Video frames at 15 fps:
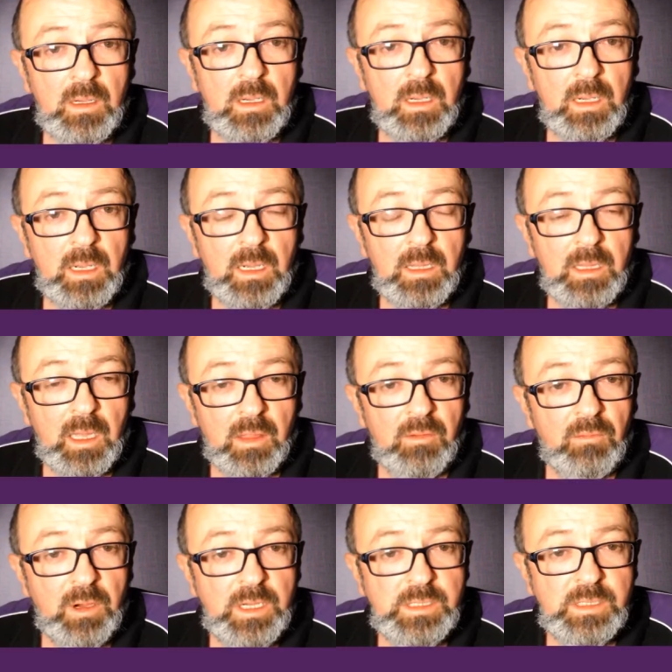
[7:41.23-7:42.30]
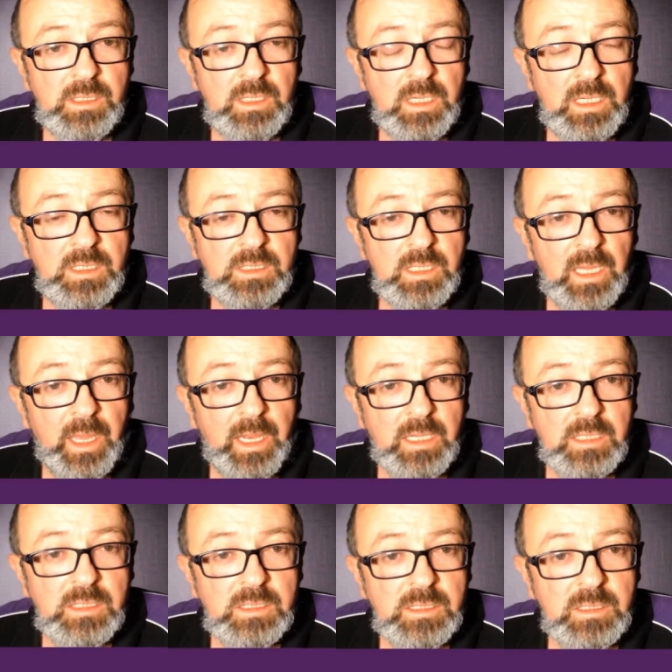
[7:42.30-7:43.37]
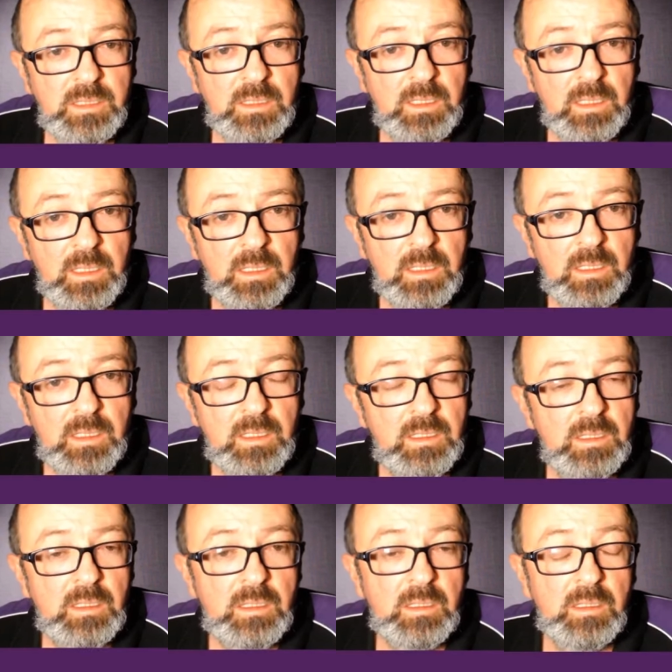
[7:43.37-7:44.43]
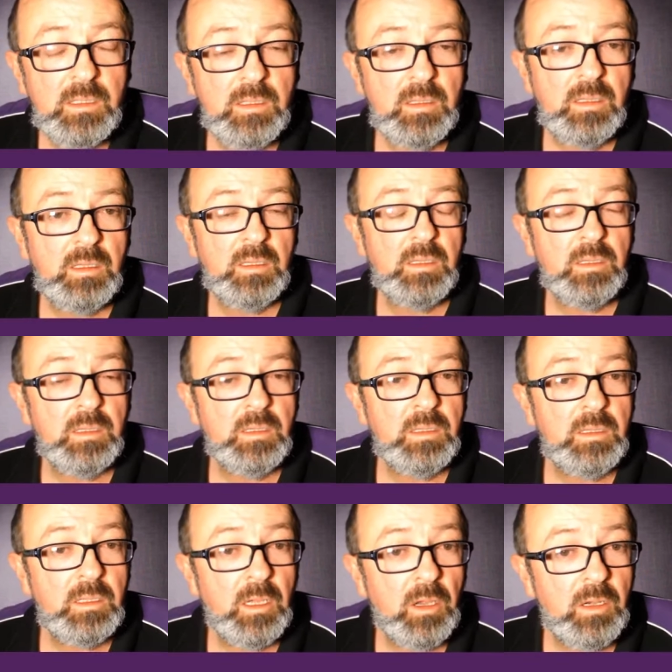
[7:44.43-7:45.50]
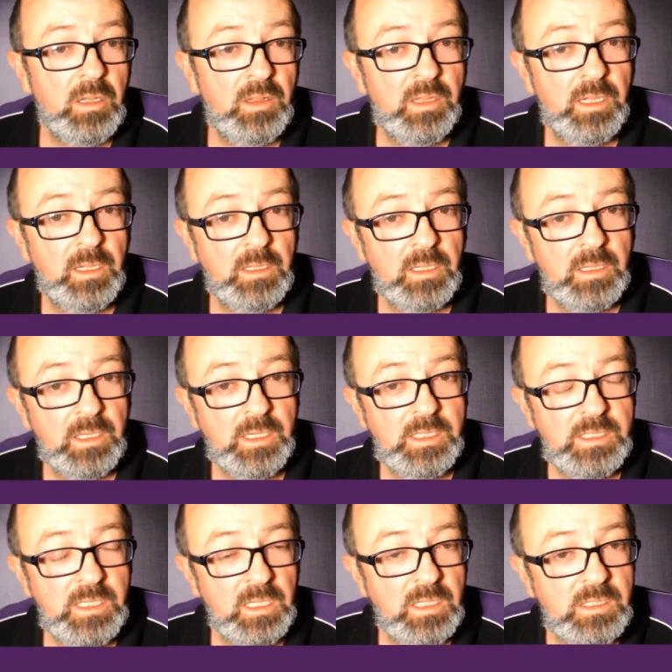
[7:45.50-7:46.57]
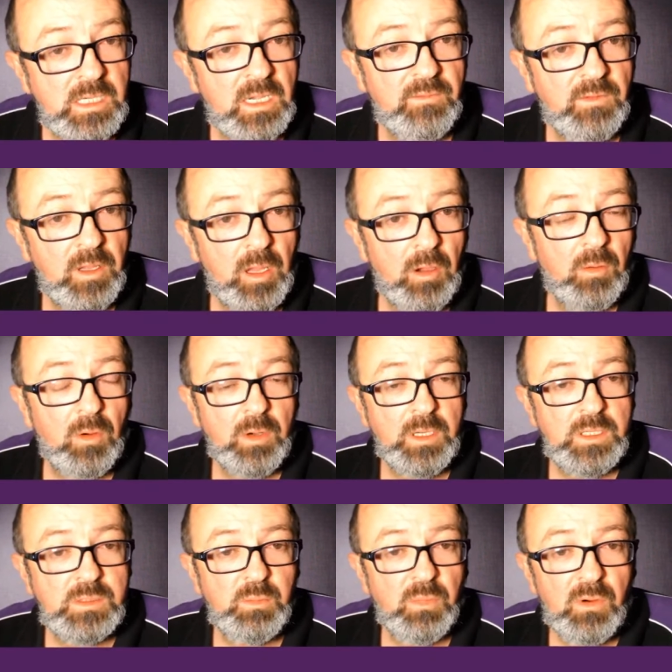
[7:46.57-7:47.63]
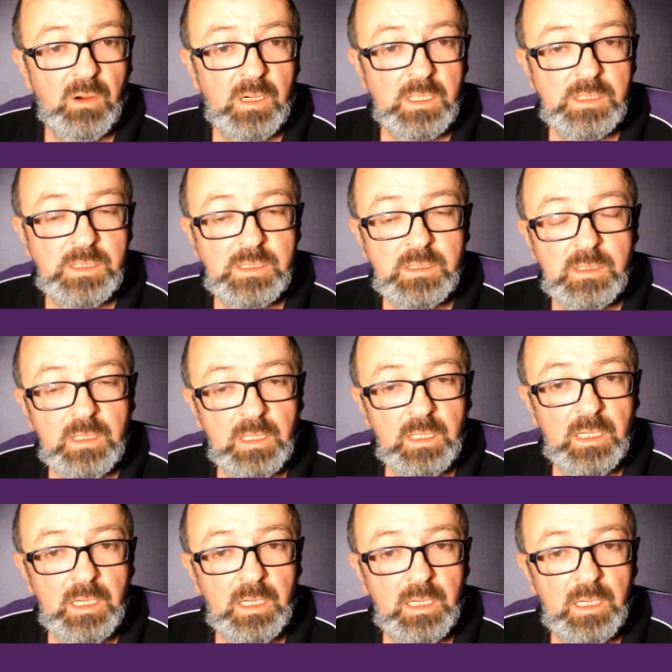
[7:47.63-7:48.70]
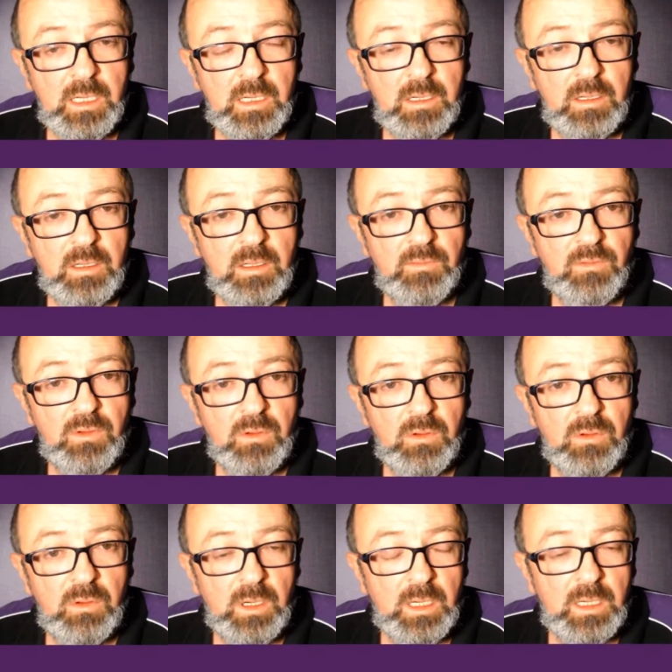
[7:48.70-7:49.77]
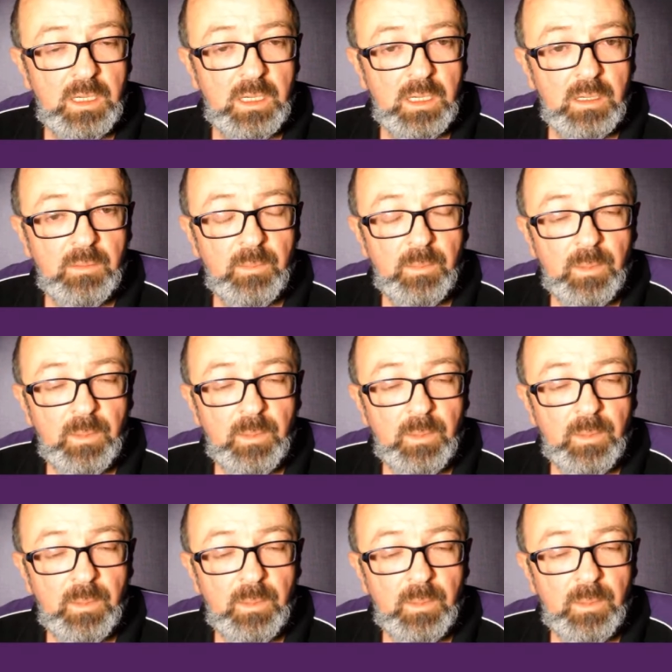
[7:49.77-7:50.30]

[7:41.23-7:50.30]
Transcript: Uh, the other reason is that uh, the only thing that the sellers have to go on is price and if you are